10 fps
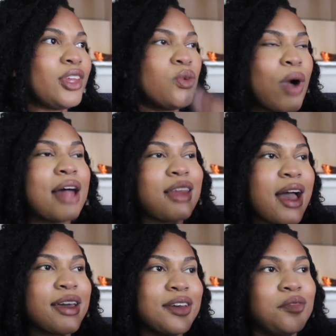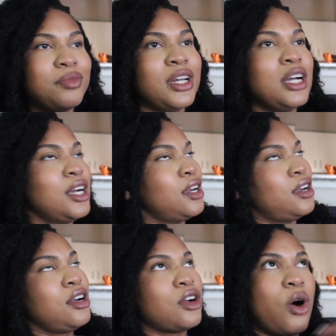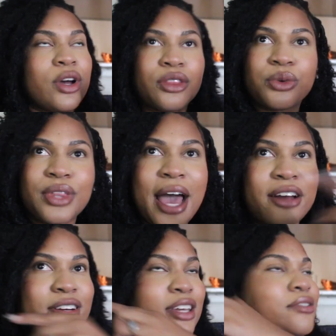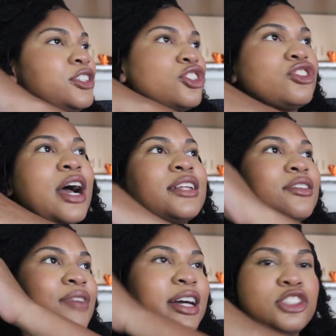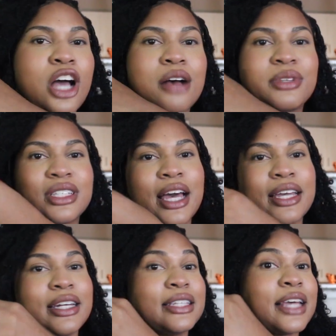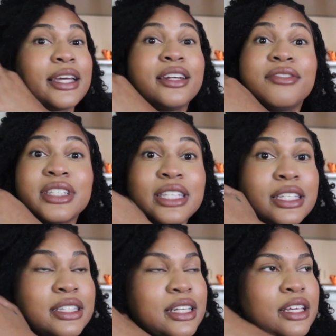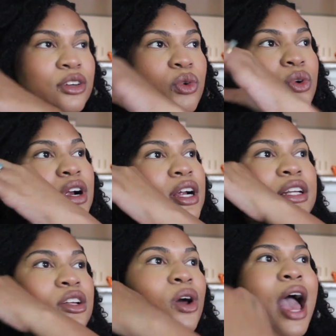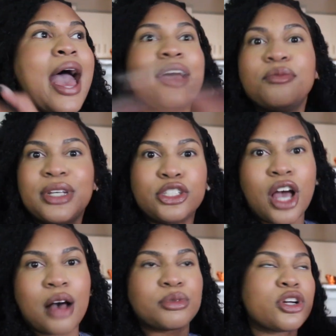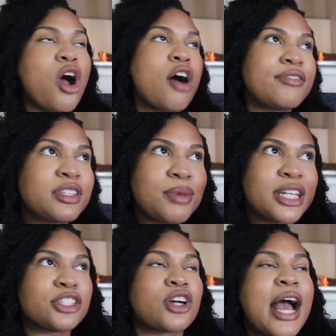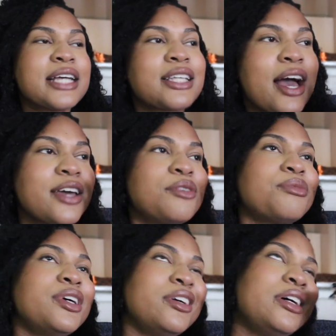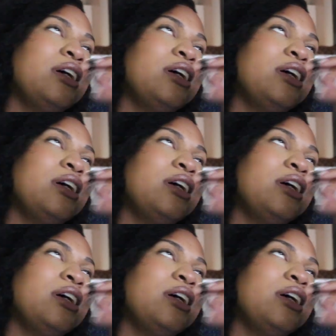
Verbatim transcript: while I am going through that, or even just trying to find jobs as like an executive assistant, or, you know, admin jobs or office manager, as I am